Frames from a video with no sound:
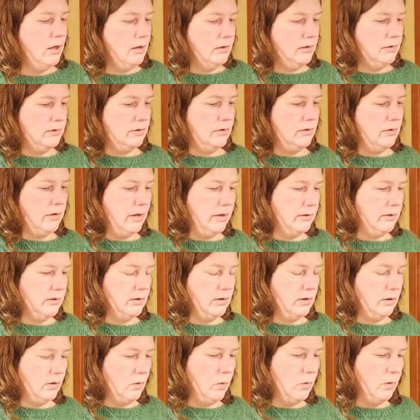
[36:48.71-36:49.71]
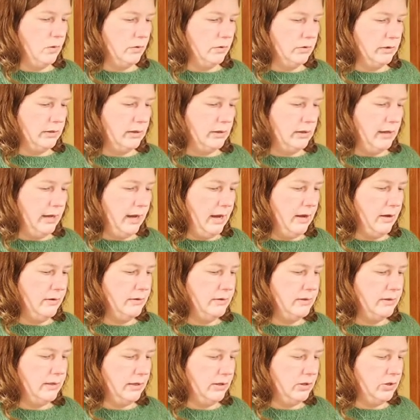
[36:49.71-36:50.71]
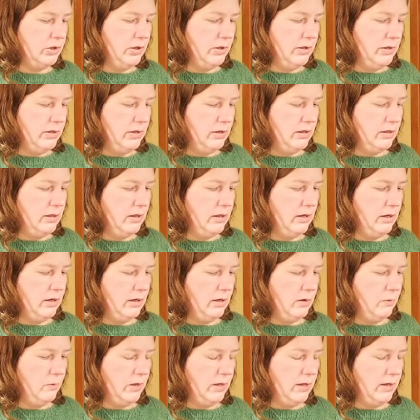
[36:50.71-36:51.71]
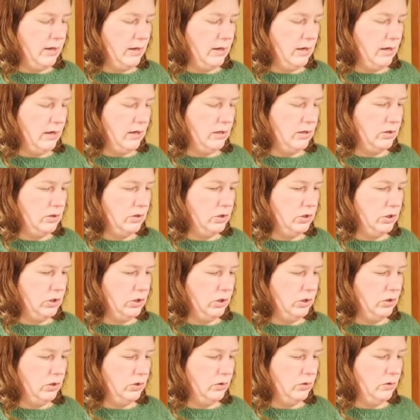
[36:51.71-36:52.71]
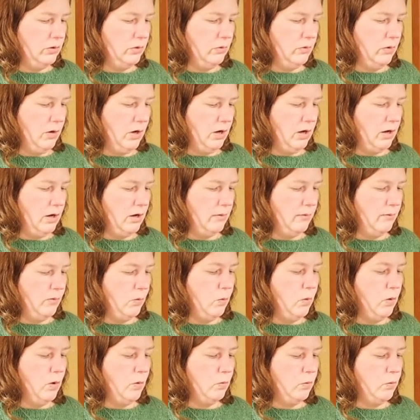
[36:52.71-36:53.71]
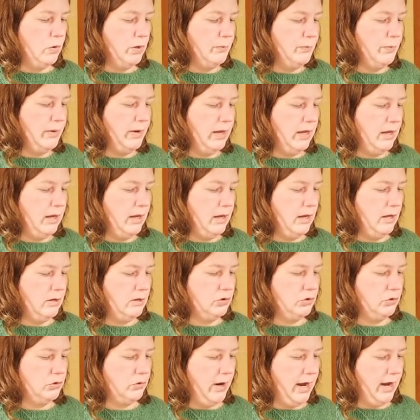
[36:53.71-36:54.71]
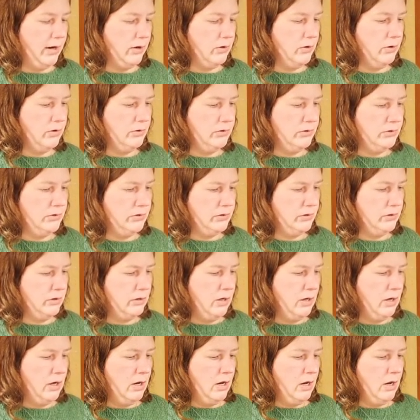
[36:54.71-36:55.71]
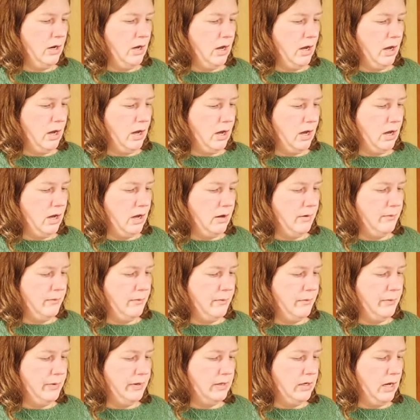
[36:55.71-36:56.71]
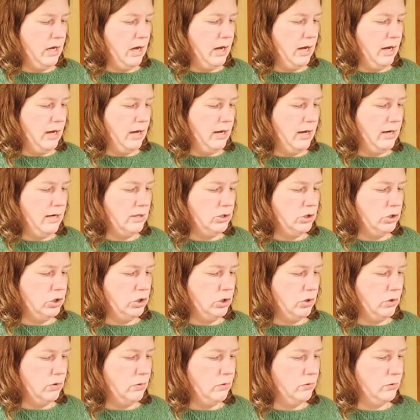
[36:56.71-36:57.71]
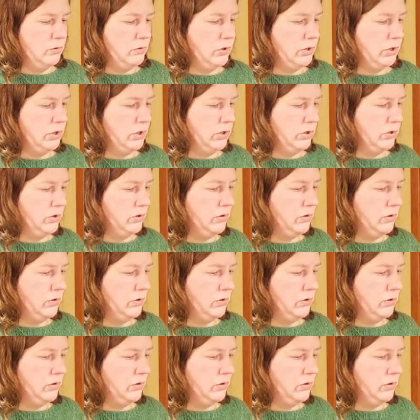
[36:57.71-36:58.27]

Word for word: So that's the quarterly layout section. Then we get into what would be trackers, but I don't